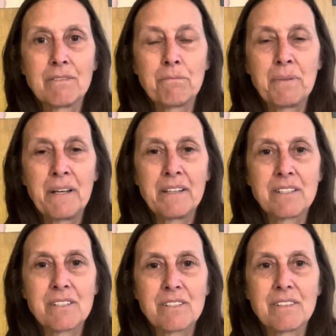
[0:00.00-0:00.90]

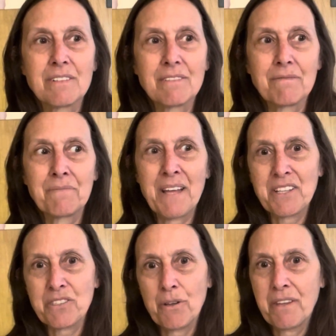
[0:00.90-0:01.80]
But
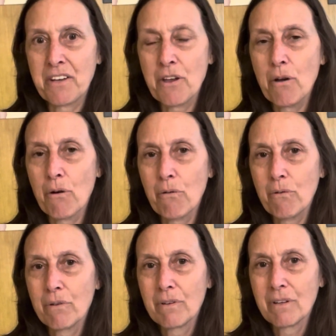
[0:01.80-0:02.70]
that's all they know.
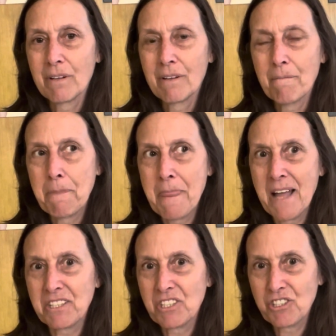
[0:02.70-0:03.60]

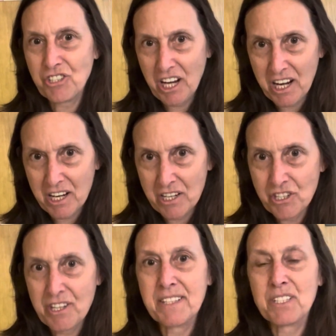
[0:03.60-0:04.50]
That's change.
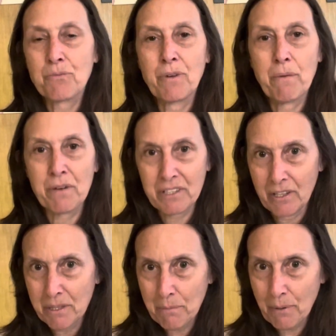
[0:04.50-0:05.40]
That's what we're
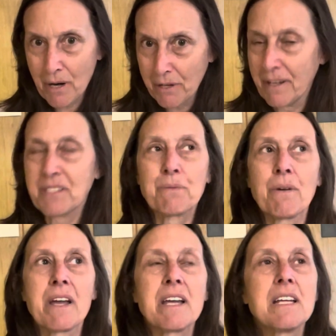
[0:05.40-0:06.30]
calling progress,
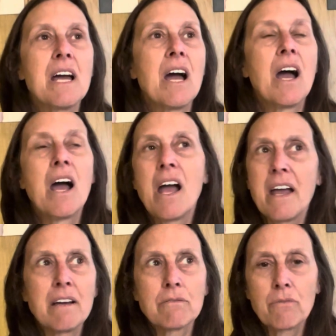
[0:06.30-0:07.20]
right?
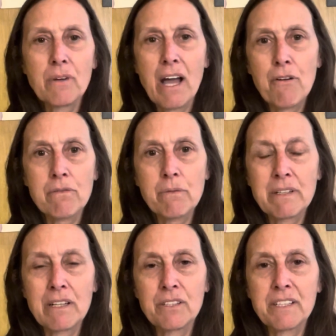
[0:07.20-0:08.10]
And however we want
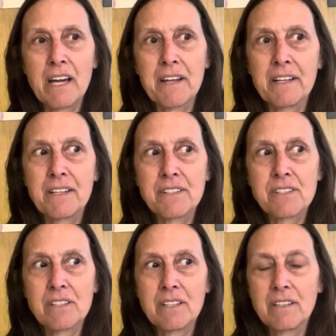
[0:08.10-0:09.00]
to look at it,
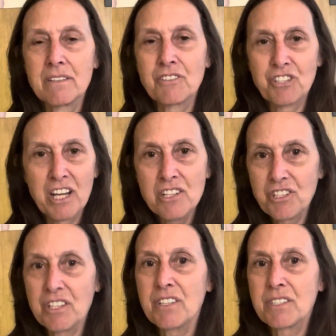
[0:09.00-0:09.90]
change
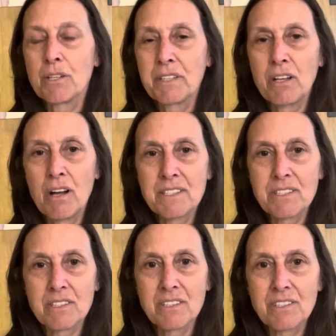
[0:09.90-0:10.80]
is the only
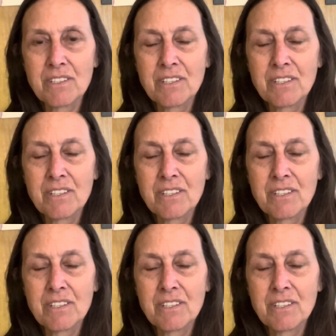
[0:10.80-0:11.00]
constant.